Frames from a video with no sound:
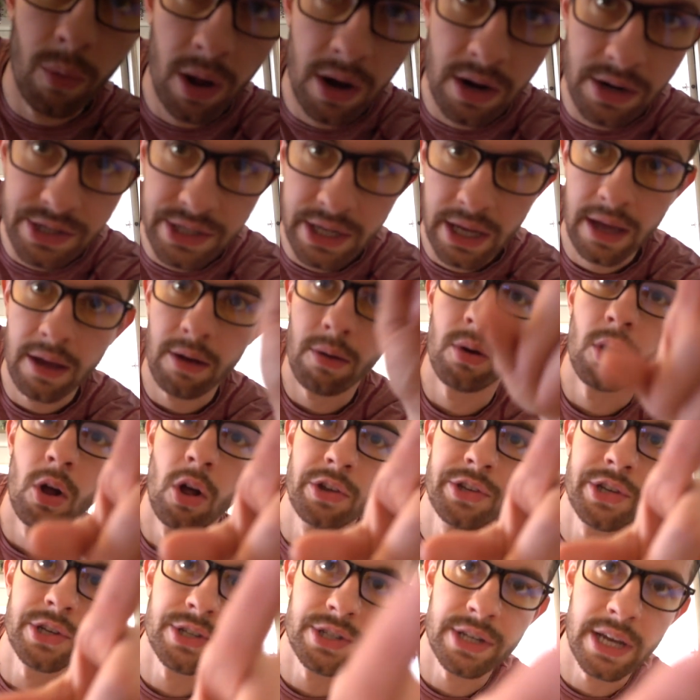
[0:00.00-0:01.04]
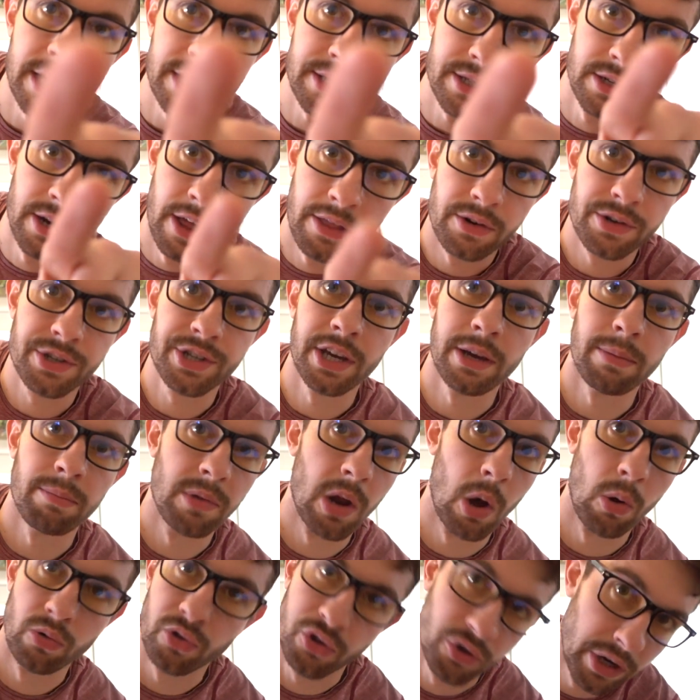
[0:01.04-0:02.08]
I wanted to say. I would also say as another tip,
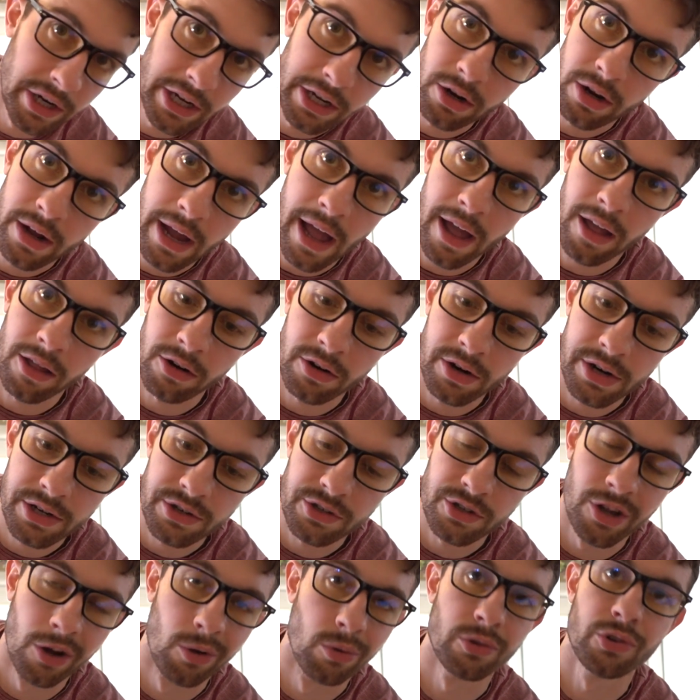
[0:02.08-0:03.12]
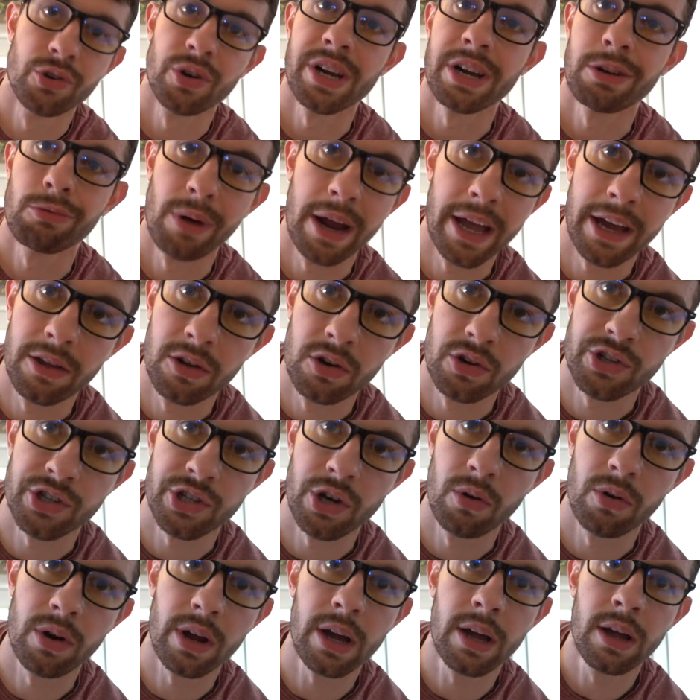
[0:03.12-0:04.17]
don't drink your calories, don't drink regular
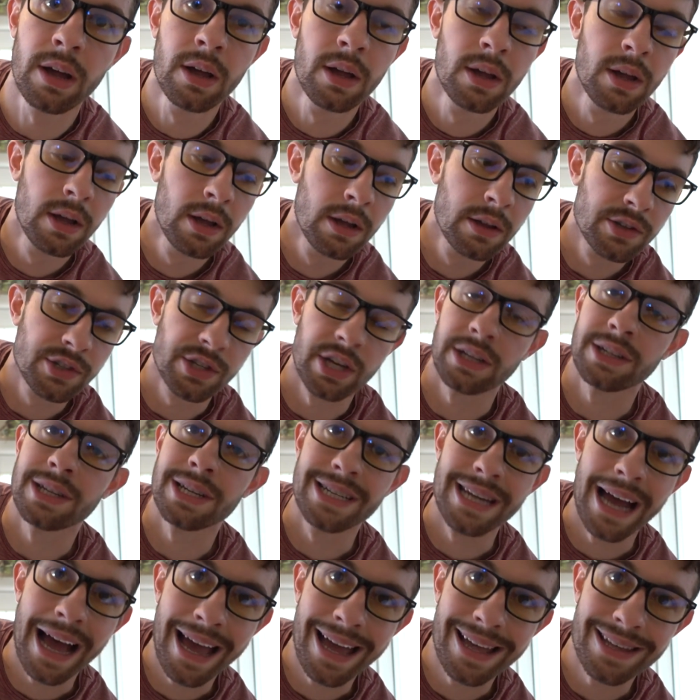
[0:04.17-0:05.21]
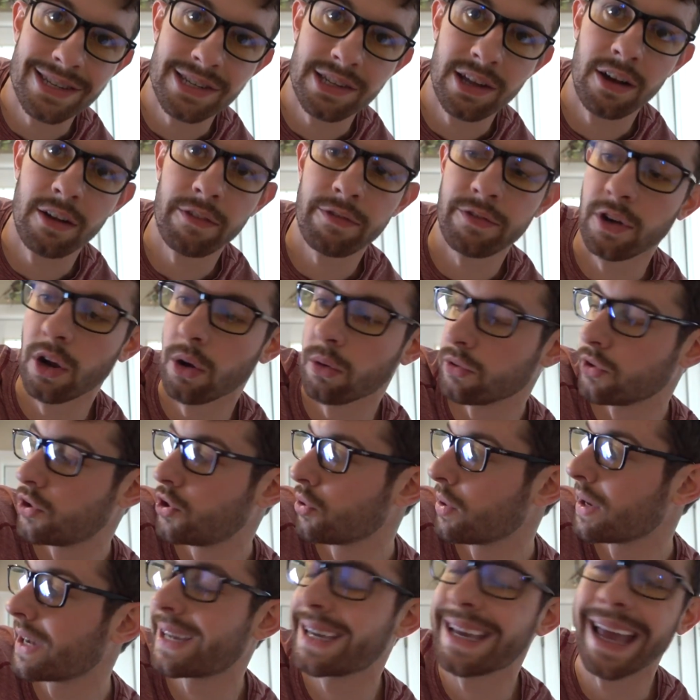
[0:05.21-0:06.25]
soda, stick to diet stuff. Don't
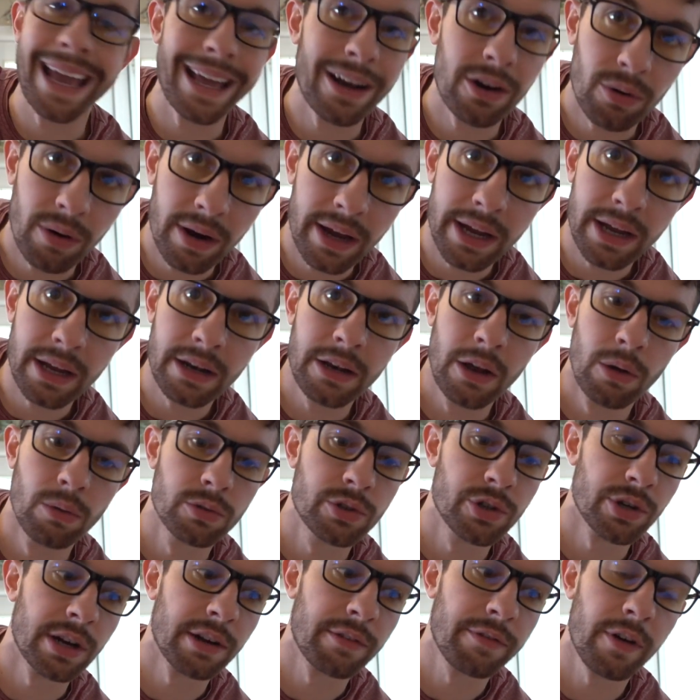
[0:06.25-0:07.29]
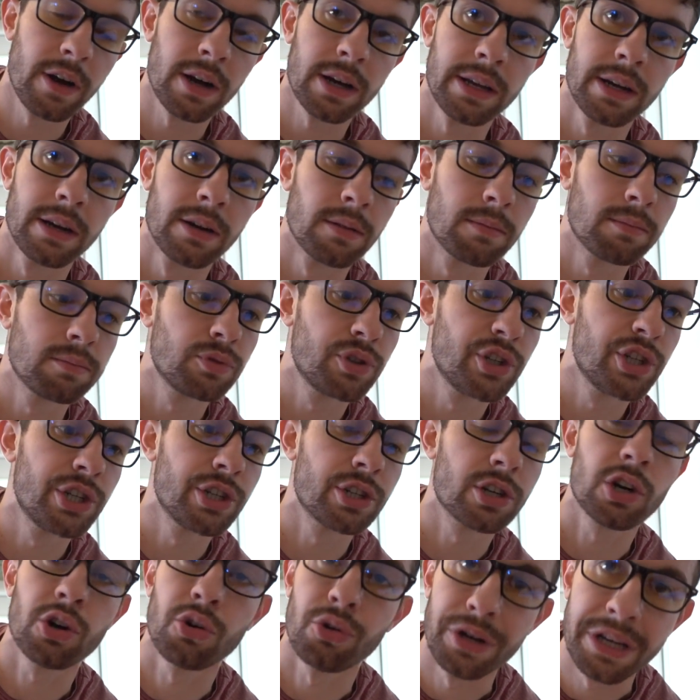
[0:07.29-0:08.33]
drink Gatorade. Don't drink fucking
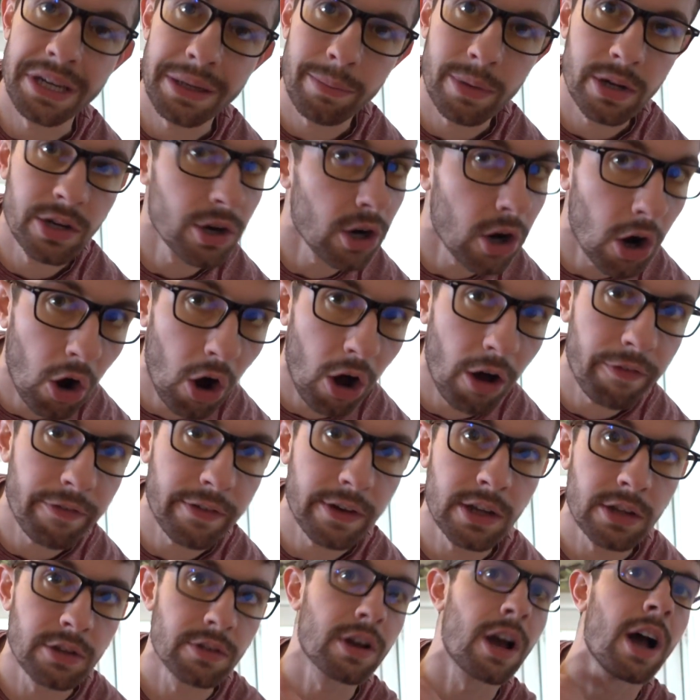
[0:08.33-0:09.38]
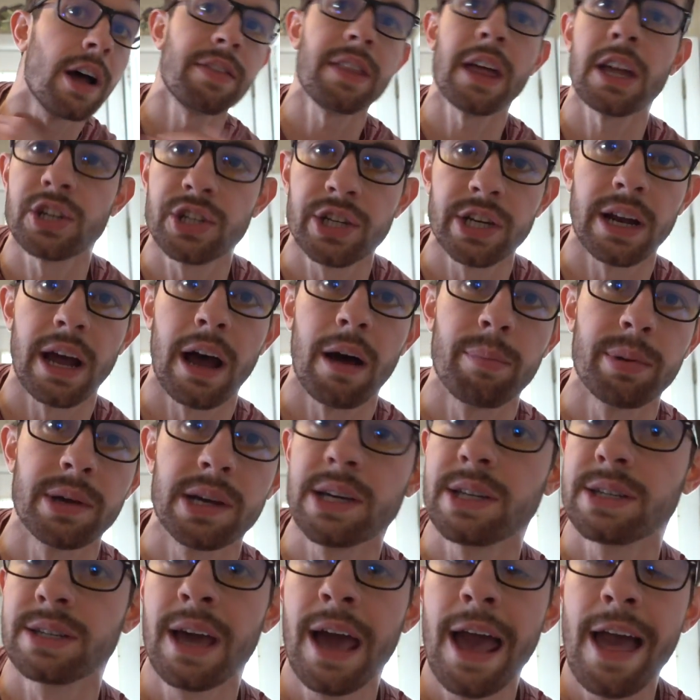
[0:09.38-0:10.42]
cream in your coffee. Cut that shit out
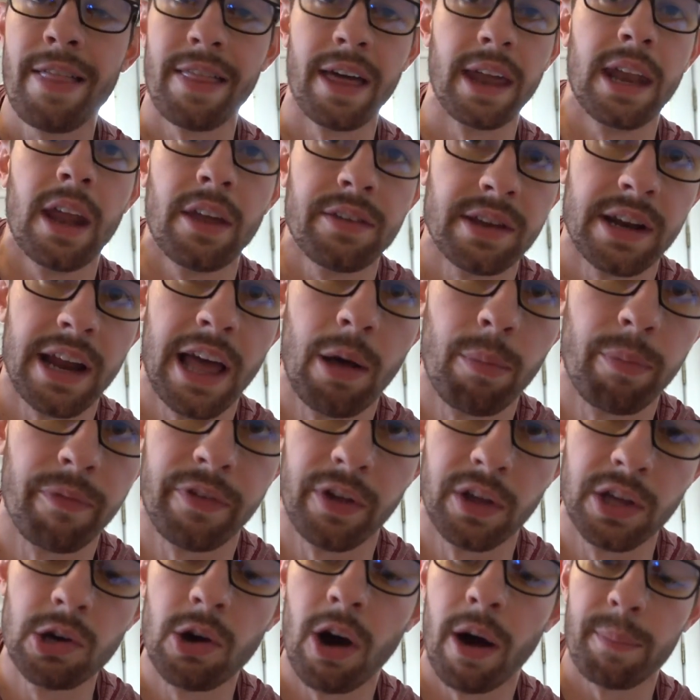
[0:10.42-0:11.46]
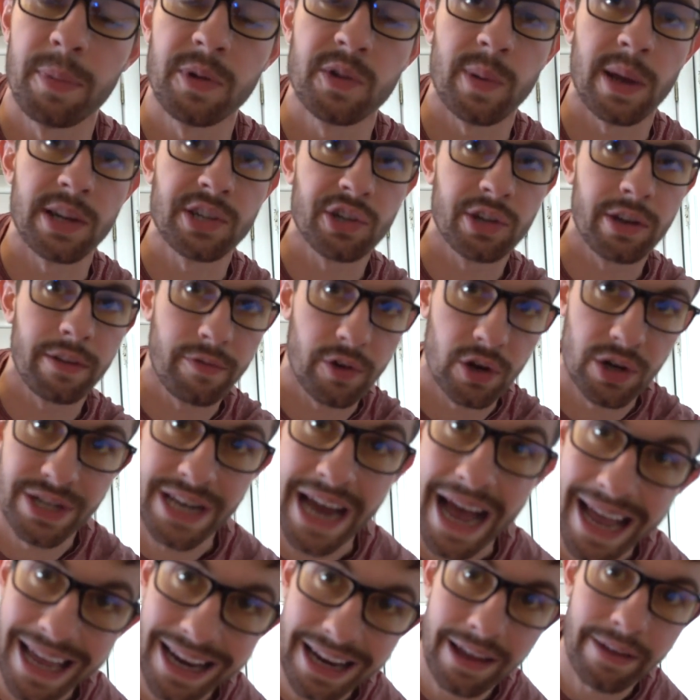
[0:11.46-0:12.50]
because that doesn't help fill you up, especially if you're
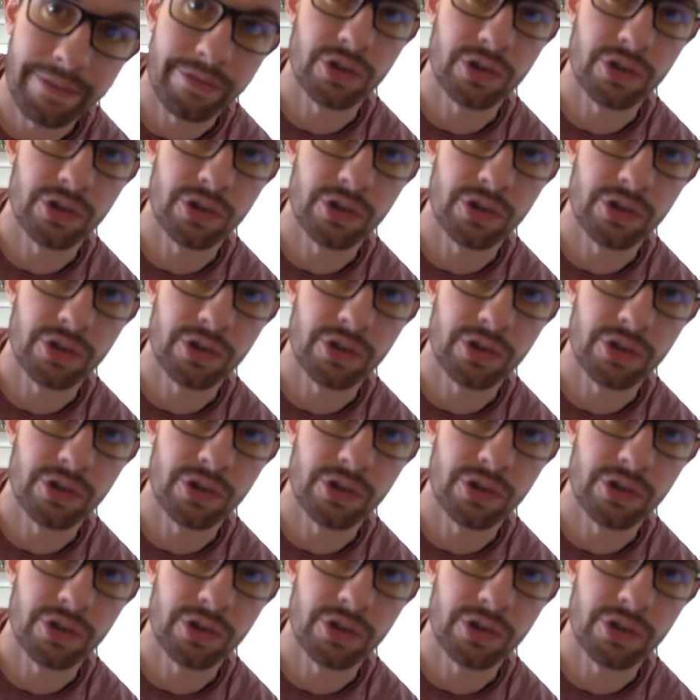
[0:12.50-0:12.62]
dieting.